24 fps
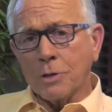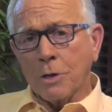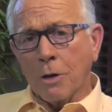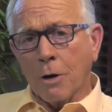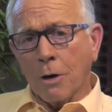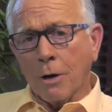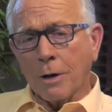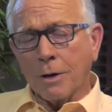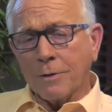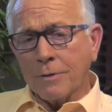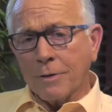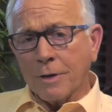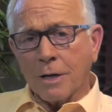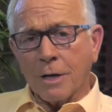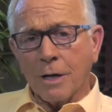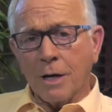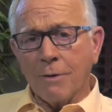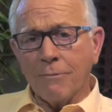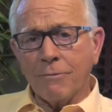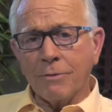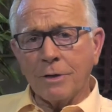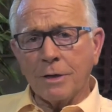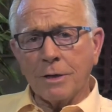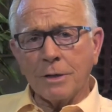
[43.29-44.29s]
the Ark of the
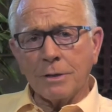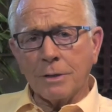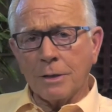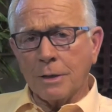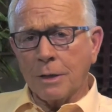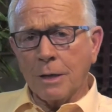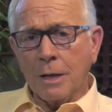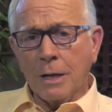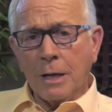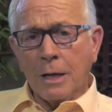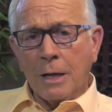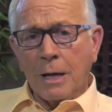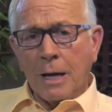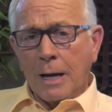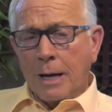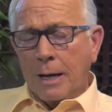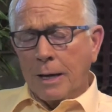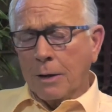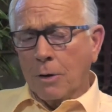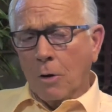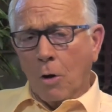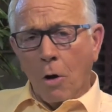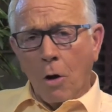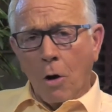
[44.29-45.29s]
Covenant
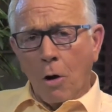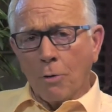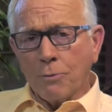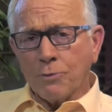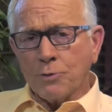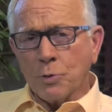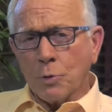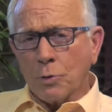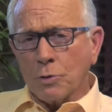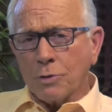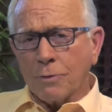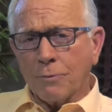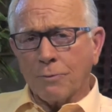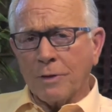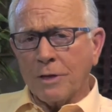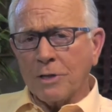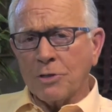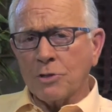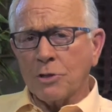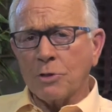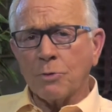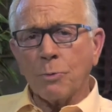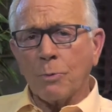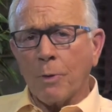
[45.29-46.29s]
and all sorts of
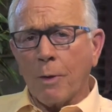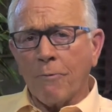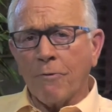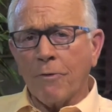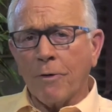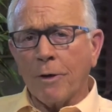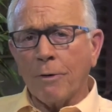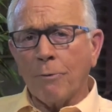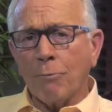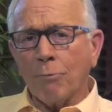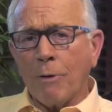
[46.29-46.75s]
things that